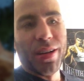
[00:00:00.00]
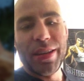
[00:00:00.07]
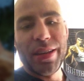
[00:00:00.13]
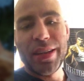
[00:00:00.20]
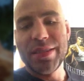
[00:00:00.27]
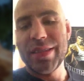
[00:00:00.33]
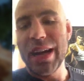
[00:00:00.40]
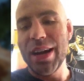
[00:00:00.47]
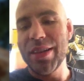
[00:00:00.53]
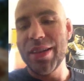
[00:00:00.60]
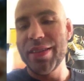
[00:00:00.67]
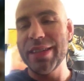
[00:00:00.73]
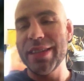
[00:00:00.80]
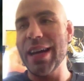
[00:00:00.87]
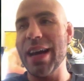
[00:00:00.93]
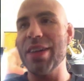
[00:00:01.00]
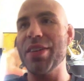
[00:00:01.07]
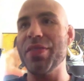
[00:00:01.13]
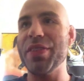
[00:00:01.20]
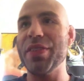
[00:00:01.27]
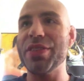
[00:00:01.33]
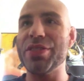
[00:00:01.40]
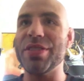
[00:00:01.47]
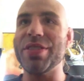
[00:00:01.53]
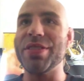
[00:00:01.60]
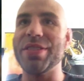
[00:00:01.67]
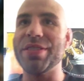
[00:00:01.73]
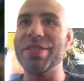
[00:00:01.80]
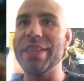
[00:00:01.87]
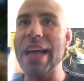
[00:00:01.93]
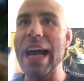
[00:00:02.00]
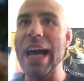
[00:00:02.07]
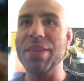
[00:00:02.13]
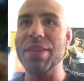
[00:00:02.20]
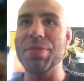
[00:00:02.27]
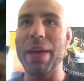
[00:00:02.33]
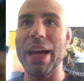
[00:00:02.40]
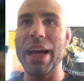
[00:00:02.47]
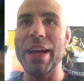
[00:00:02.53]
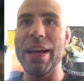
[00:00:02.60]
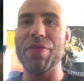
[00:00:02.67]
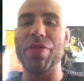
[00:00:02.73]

The entire division's stacked, man.